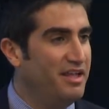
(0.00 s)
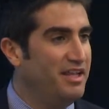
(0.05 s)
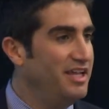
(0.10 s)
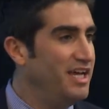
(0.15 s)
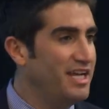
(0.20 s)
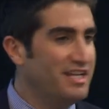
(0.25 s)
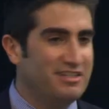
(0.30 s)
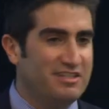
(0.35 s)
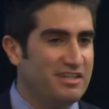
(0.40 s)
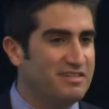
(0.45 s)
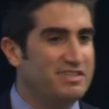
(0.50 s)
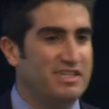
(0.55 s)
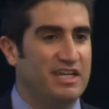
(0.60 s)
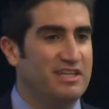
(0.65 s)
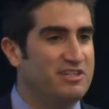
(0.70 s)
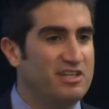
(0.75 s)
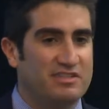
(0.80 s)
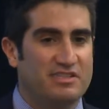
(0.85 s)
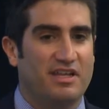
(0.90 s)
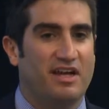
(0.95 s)
Like it, just, it
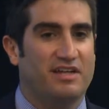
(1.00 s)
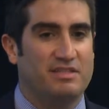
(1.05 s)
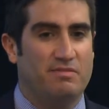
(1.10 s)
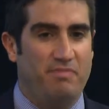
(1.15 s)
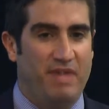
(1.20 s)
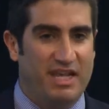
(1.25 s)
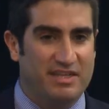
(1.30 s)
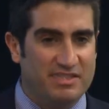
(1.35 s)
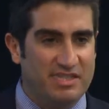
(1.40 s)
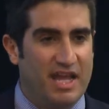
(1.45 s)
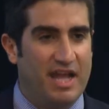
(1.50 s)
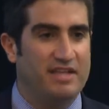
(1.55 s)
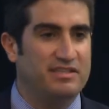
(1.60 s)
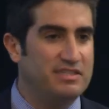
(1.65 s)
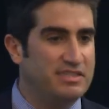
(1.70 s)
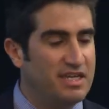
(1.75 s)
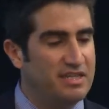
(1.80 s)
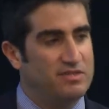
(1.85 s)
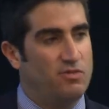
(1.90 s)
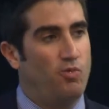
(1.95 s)
just doesn't make sense.
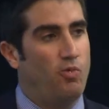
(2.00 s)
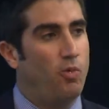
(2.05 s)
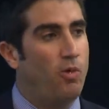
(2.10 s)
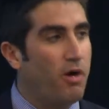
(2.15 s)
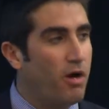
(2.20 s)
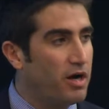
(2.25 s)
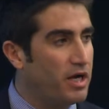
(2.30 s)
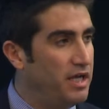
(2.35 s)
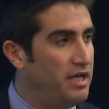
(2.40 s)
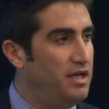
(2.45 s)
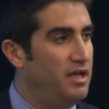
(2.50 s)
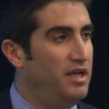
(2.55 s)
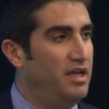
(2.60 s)
It doesn't work.